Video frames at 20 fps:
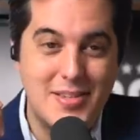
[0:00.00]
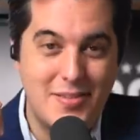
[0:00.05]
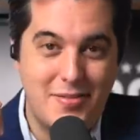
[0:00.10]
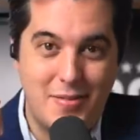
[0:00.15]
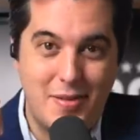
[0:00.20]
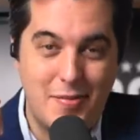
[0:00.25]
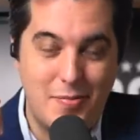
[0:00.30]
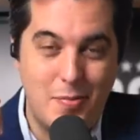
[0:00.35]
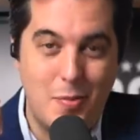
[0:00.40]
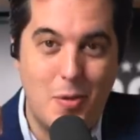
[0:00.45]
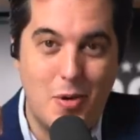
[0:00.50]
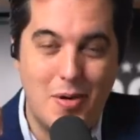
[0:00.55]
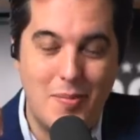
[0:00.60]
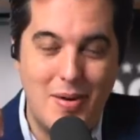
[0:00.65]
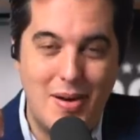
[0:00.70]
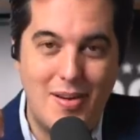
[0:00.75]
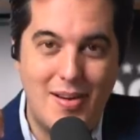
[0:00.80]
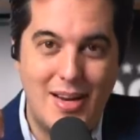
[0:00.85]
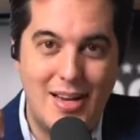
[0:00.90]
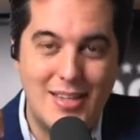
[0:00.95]
if more
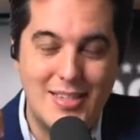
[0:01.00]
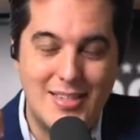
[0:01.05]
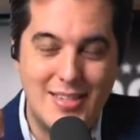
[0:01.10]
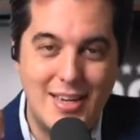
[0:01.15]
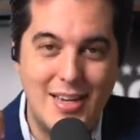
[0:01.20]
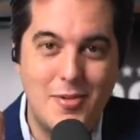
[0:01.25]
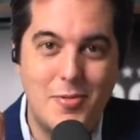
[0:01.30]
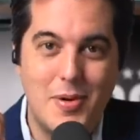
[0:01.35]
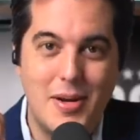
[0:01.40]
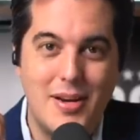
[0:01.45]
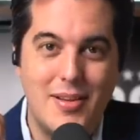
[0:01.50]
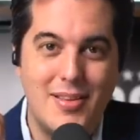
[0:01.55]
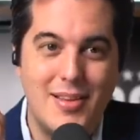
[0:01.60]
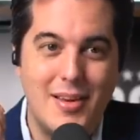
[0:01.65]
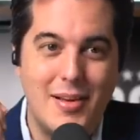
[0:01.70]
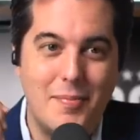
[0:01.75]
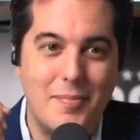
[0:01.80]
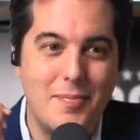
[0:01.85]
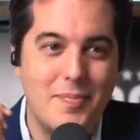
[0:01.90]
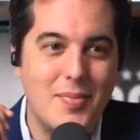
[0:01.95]
Americans did read
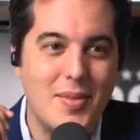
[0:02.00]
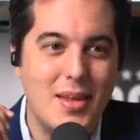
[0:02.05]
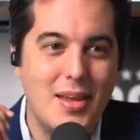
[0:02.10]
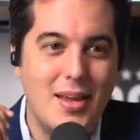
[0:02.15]
them.